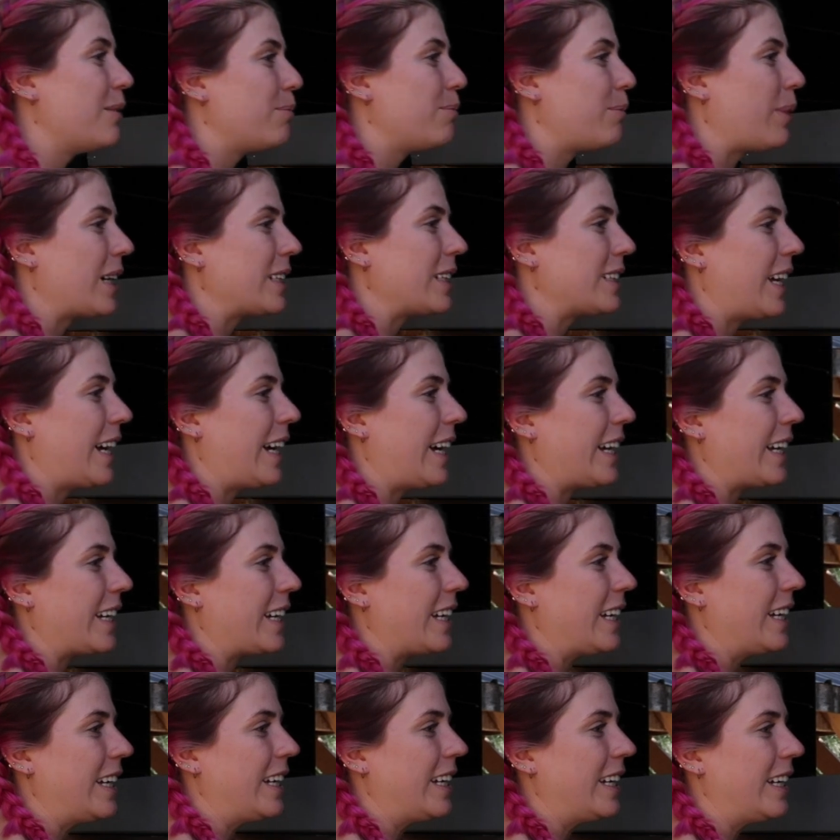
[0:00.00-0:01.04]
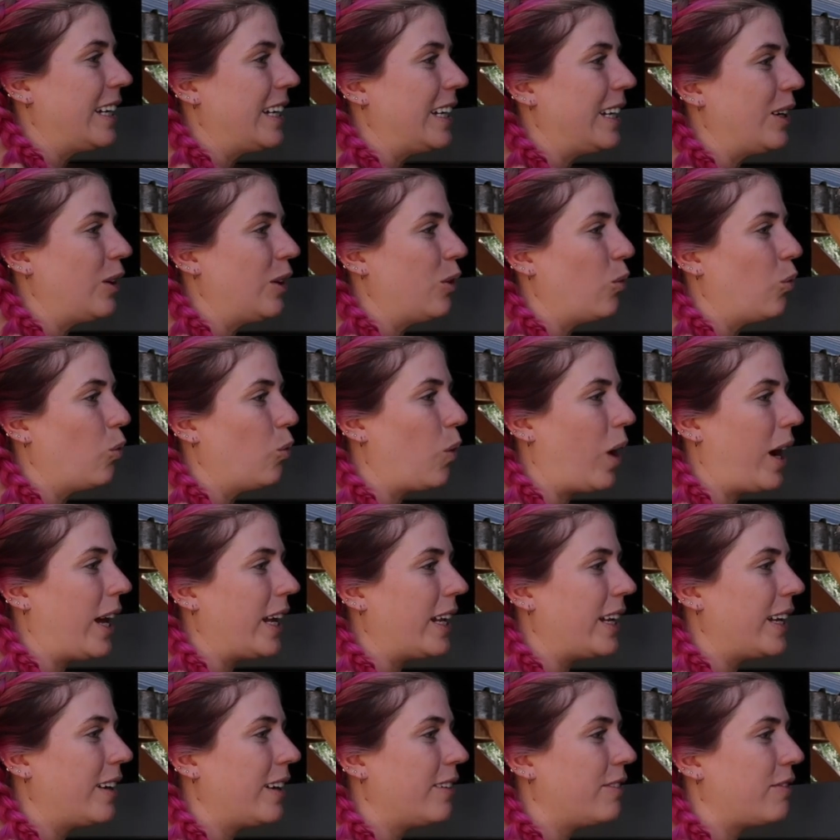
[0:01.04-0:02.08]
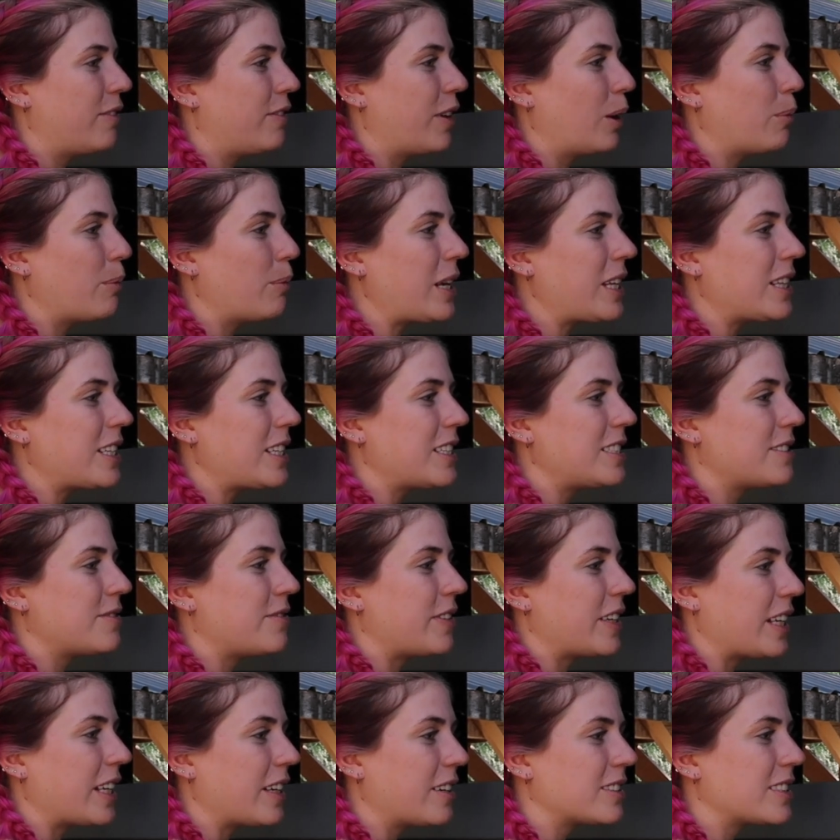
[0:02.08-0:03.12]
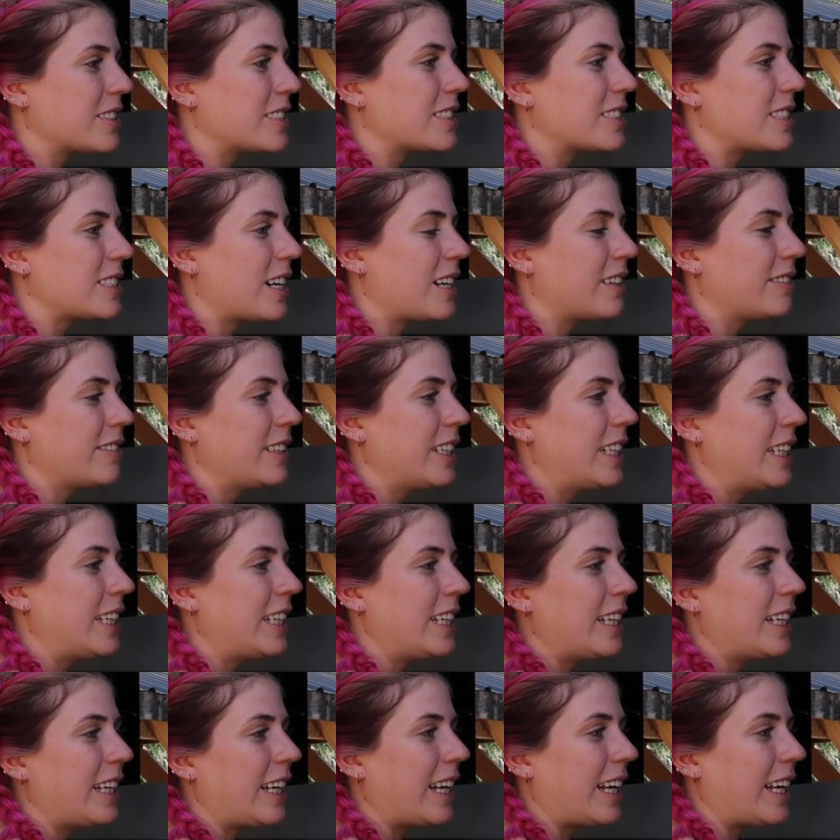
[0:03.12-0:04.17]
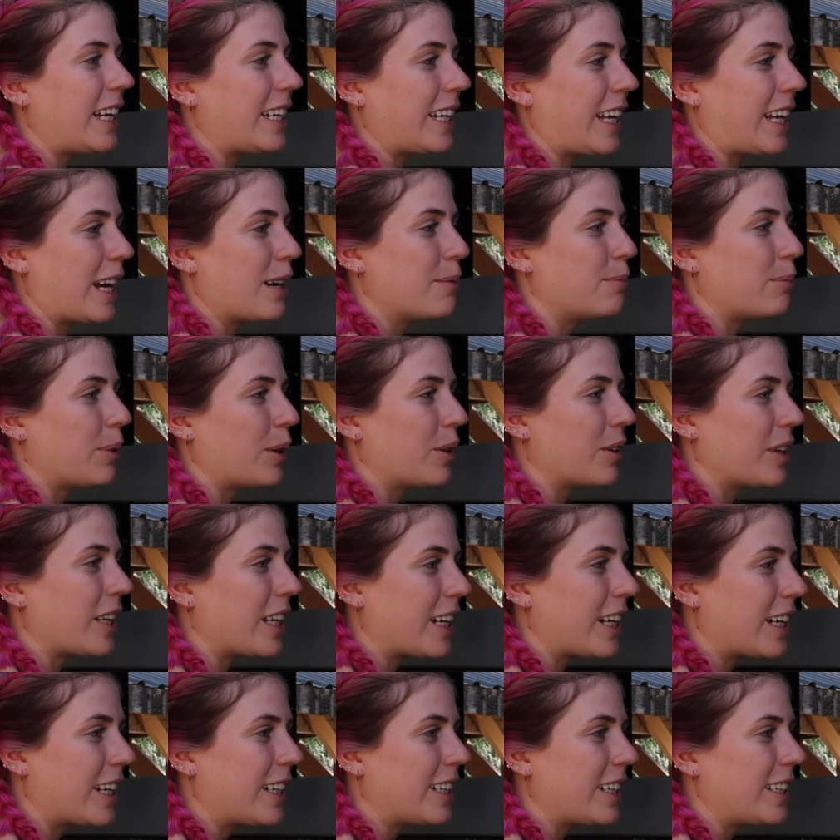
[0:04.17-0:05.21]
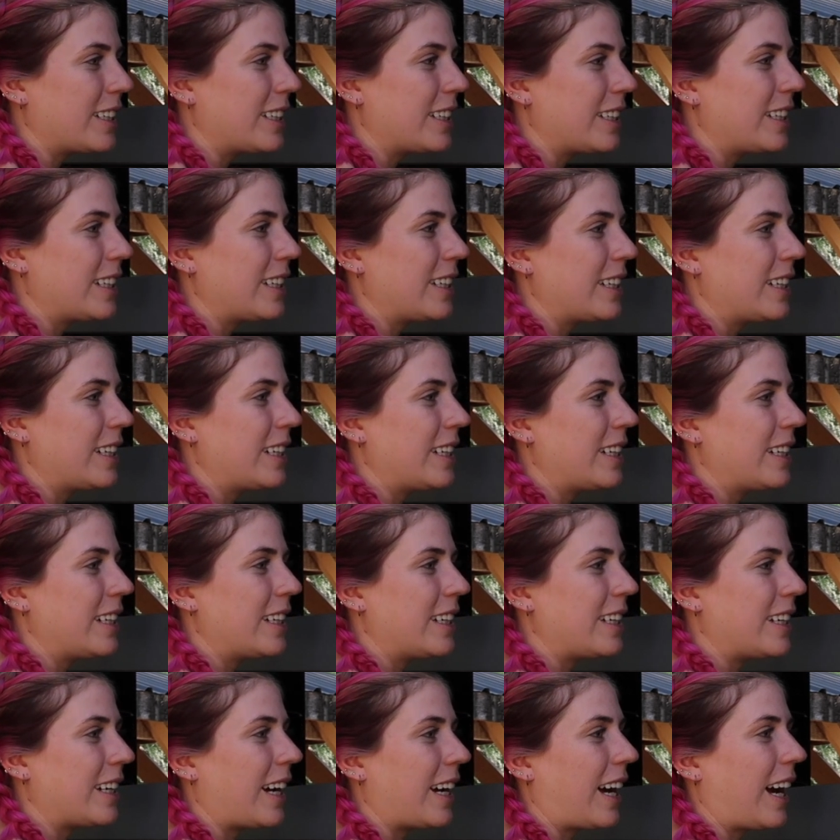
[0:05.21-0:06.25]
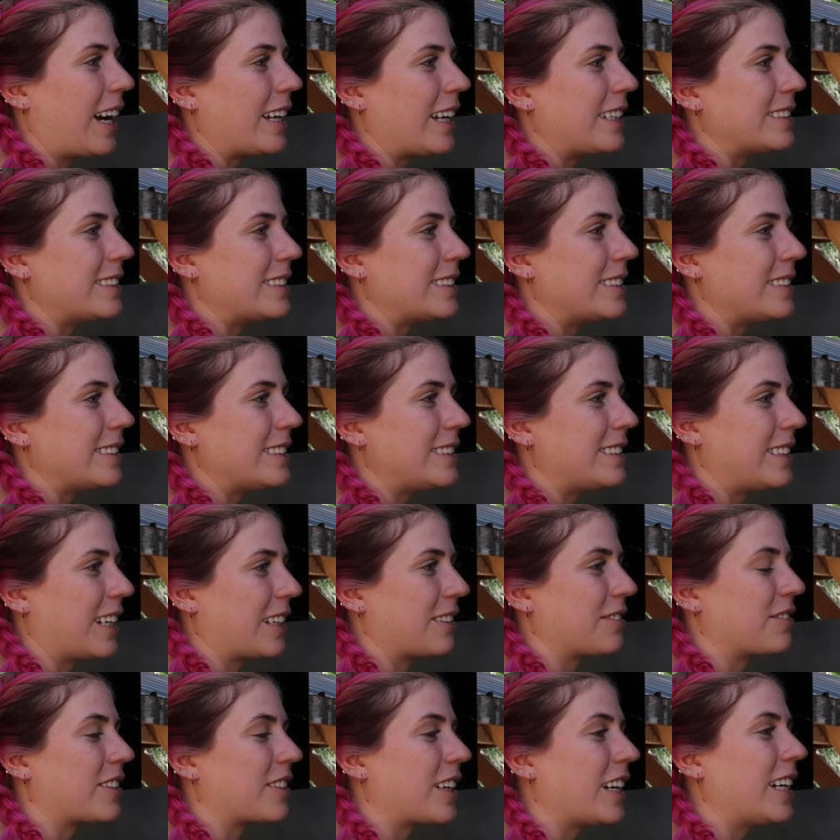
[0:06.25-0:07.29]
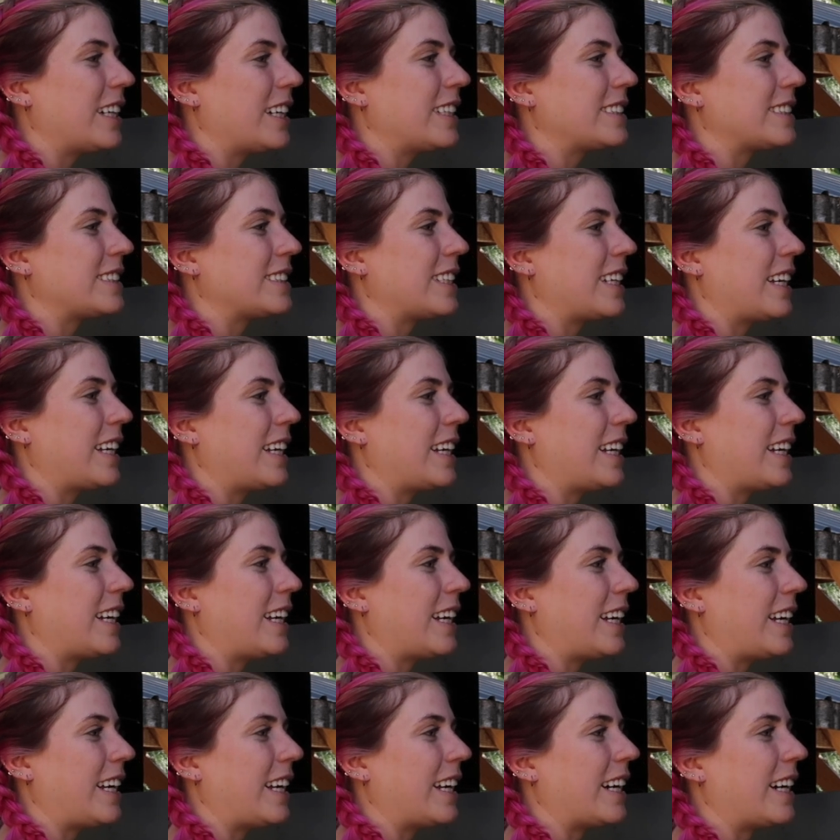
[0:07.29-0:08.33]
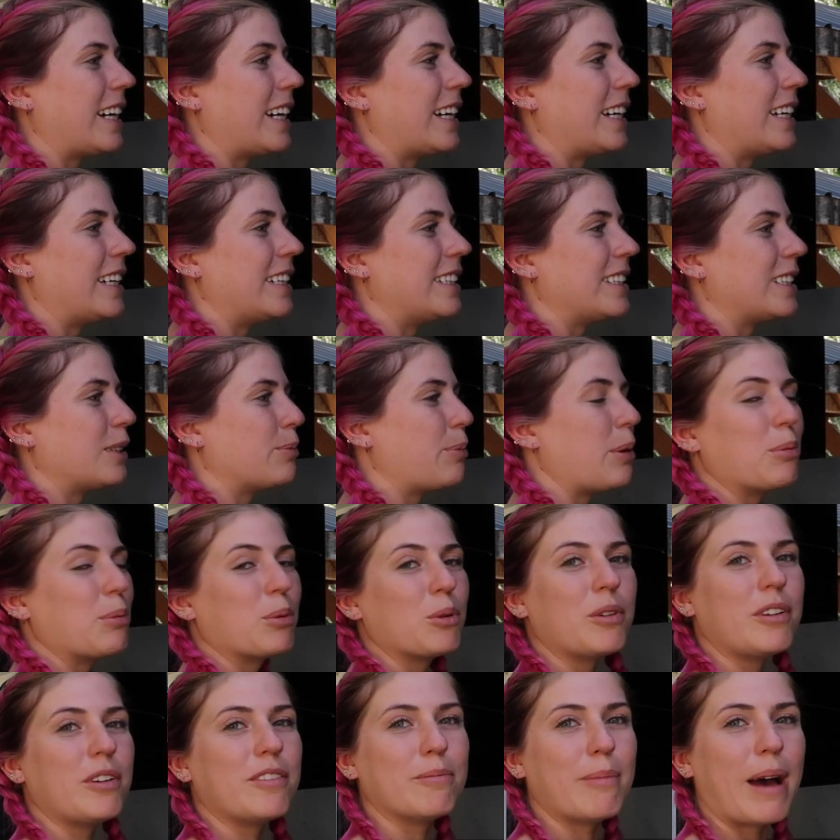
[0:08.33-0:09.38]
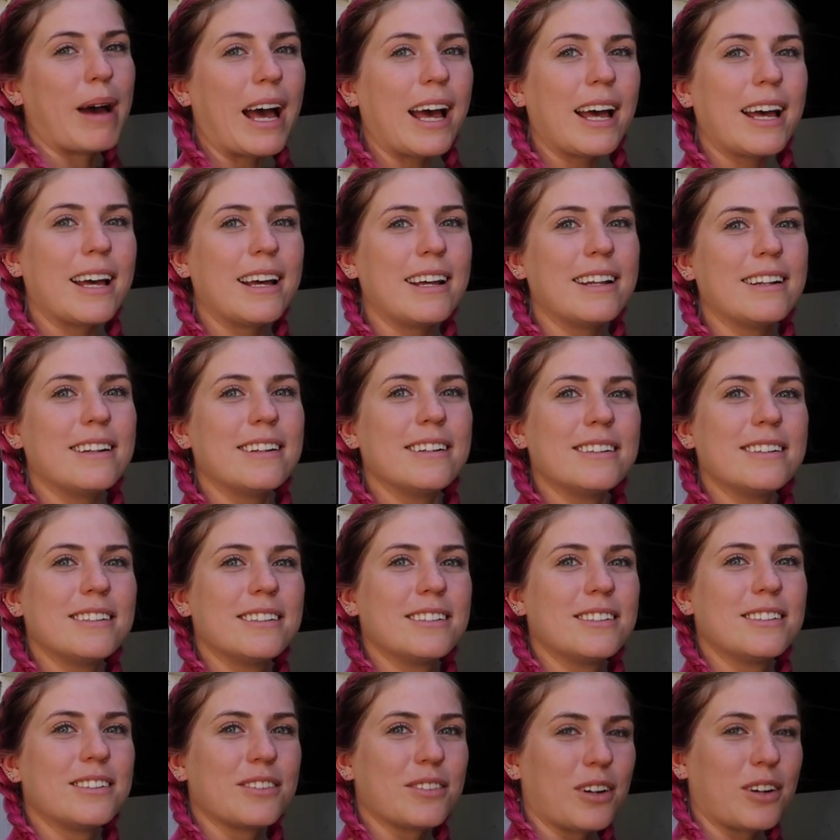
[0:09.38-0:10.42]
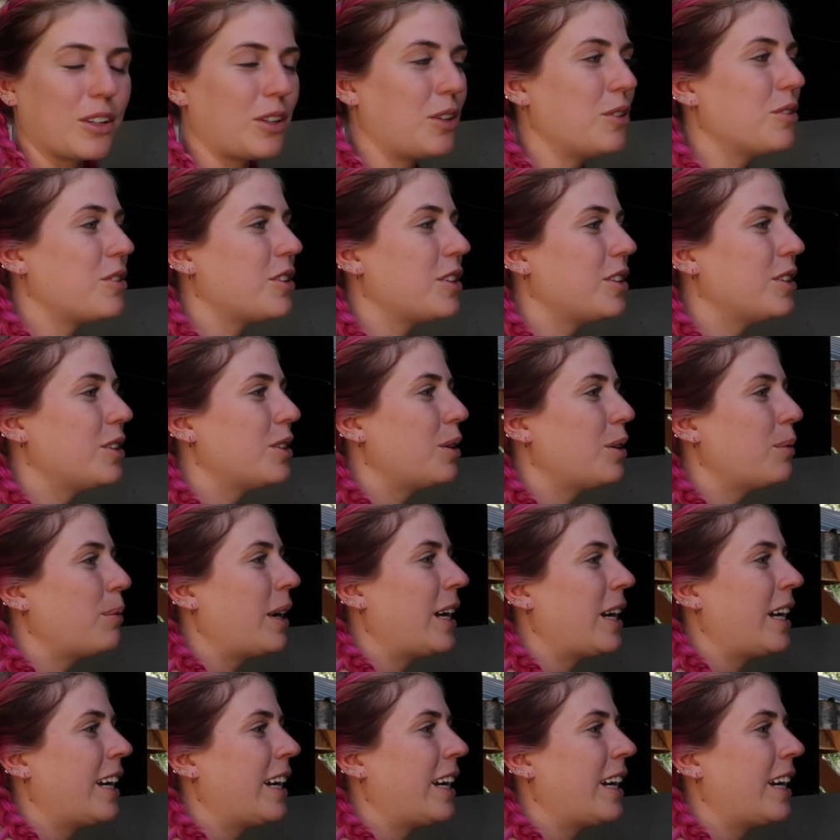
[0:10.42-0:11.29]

But like what filming these videos and stuff in Cambodia has done for us, and the people we've met on YouTube